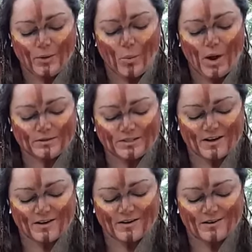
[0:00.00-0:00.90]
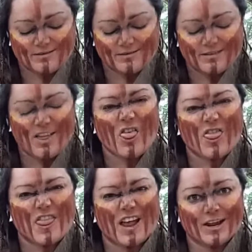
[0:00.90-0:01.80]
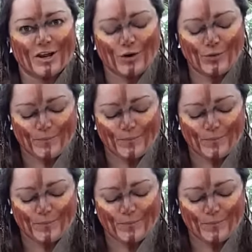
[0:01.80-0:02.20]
"Well done. Thank you."